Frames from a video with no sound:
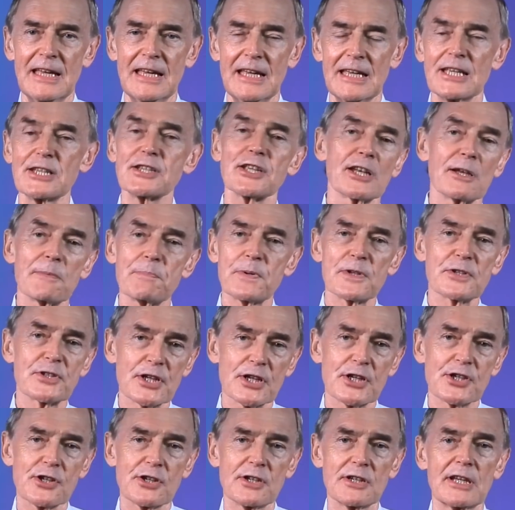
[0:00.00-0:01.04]
He's in a
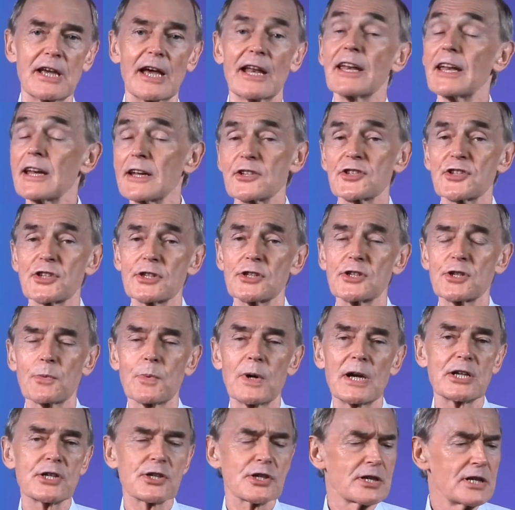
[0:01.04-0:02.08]
position and in a
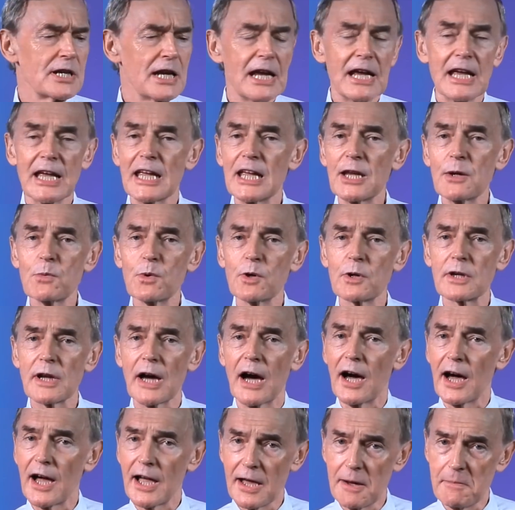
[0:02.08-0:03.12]
situation he would,
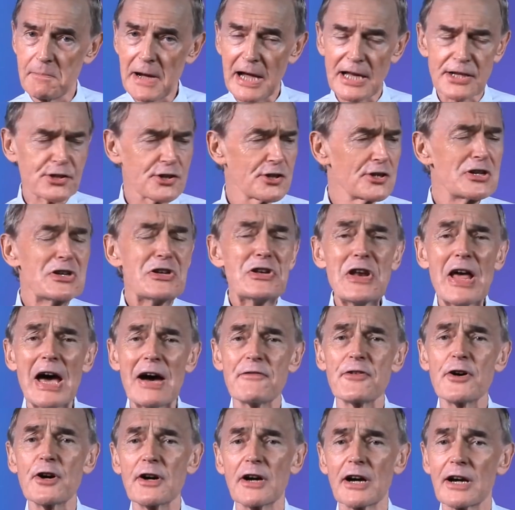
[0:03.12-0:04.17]
I imagine,
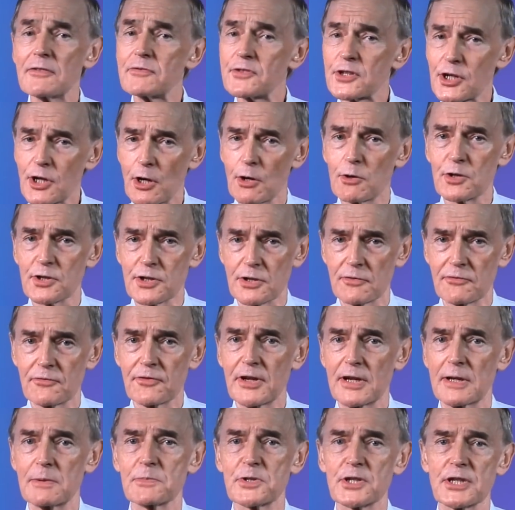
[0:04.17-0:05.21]
never have chosen
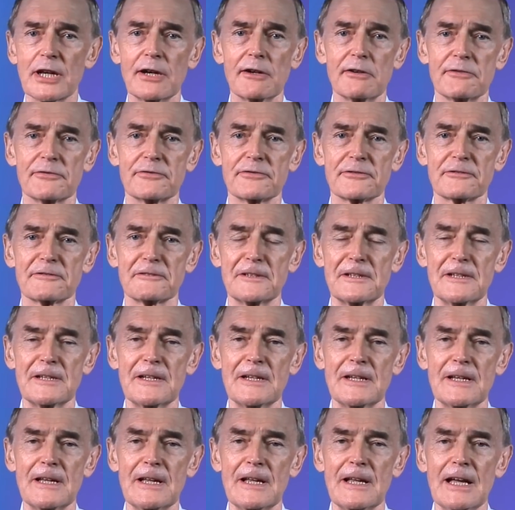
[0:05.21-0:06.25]
for himself.
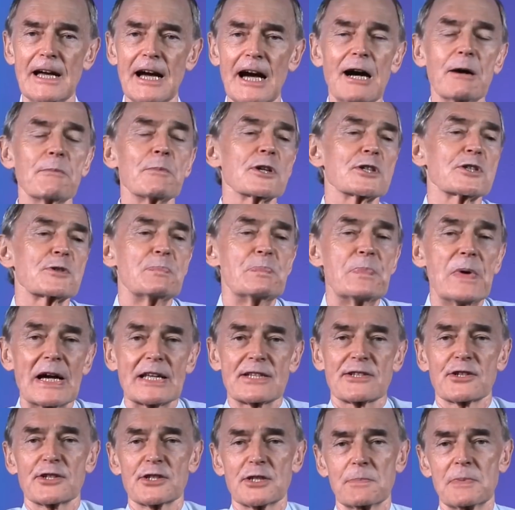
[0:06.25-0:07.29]
How much
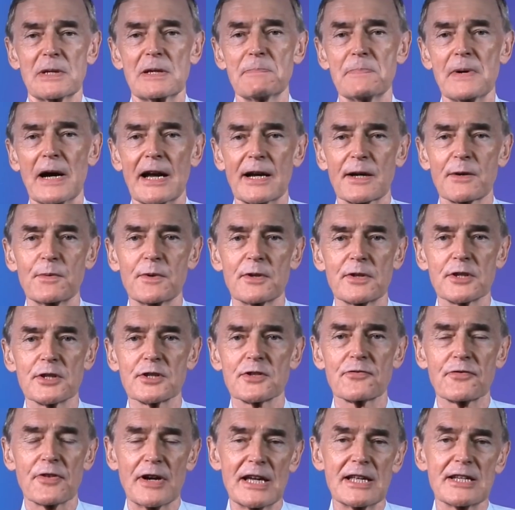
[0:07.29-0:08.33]
better to be back with his
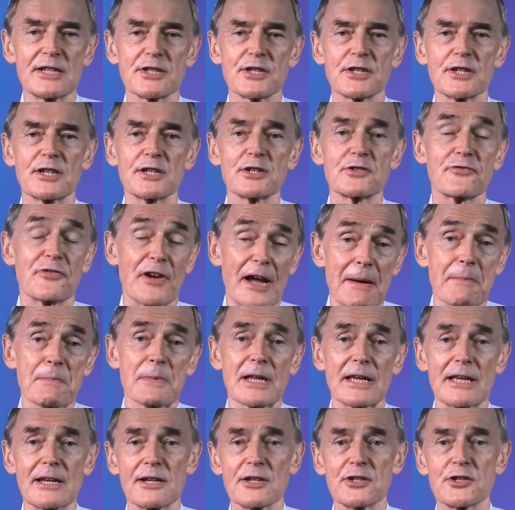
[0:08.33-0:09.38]
friends and his
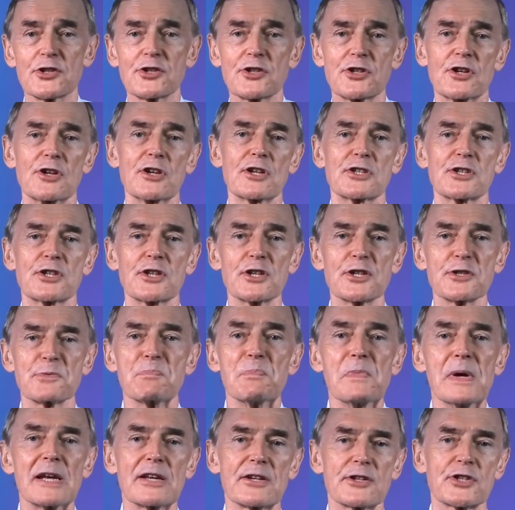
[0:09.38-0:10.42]
family and his church and his
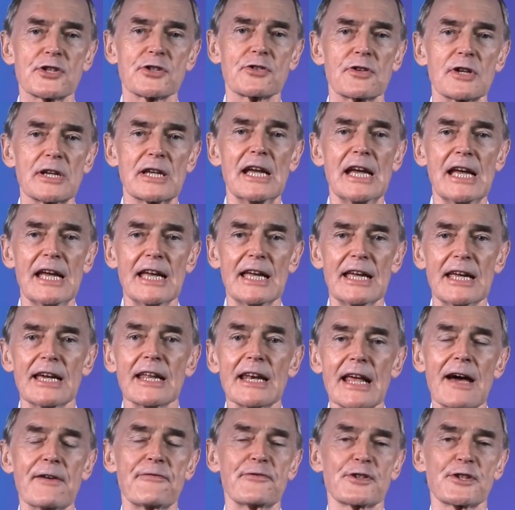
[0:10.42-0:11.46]
ministry
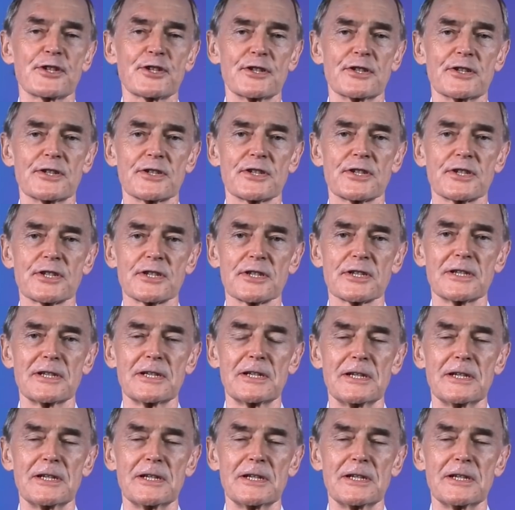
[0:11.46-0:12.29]
in Ephesus.